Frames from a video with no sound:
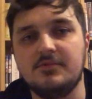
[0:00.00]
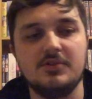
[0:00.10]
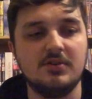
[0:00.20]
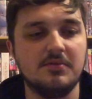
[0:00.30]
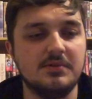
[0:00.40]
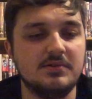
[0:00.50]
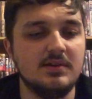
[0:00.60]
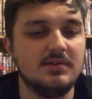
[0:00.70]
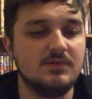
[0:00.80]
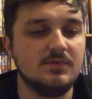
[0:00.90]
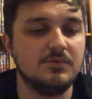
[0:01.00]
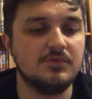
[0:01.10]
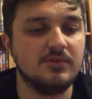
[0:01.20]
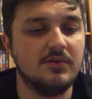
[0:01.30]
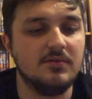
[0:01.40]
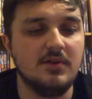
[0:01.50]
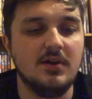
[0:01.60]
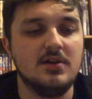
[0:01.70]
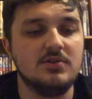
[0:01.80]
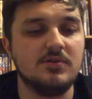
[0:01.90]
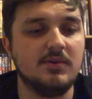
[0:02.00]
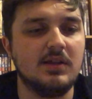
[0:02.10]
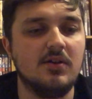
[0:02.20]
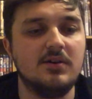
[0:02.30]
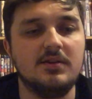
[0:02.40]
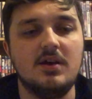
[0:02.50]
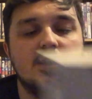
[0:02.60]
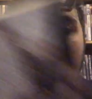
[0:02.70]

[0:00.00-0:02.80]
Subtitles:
you know, is also so inclined.